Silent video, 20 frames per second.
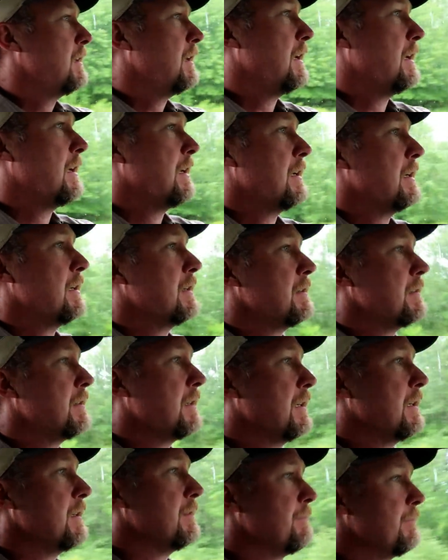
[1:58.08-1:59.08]

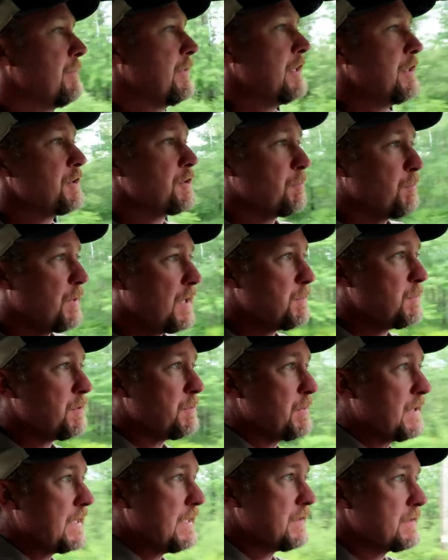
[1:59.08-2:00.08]
And these are
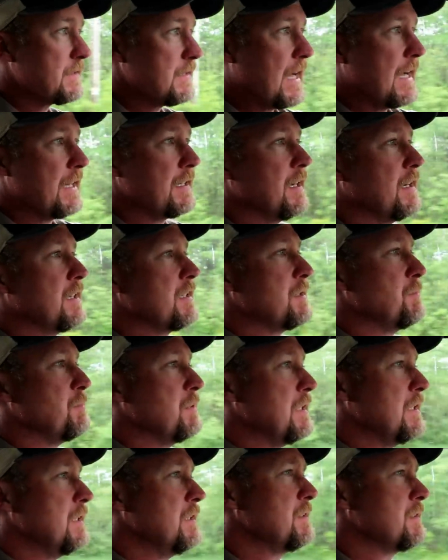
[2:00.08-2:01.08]
bumblebees, not
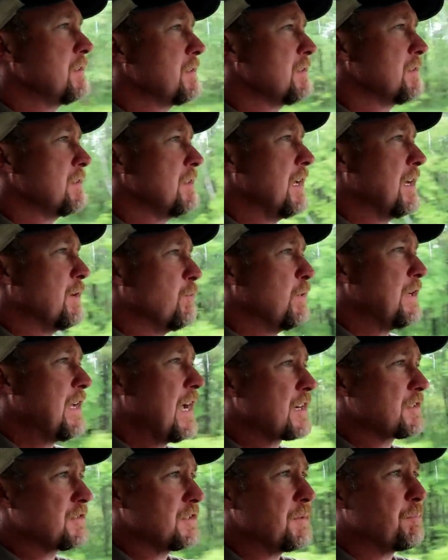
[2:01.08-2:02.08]
honeybees, and we
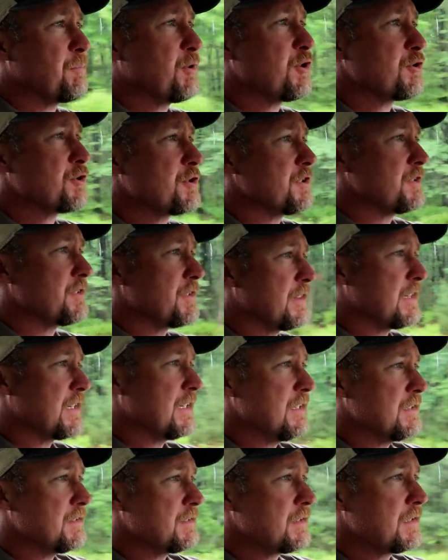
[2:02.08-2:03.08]
actually purchased
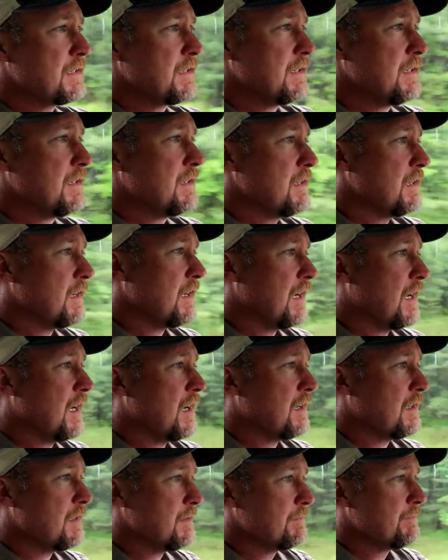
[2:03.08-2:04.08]
these.
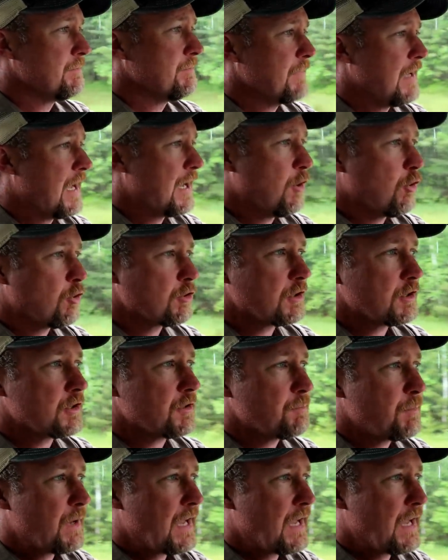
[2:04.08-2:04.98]
I ordered them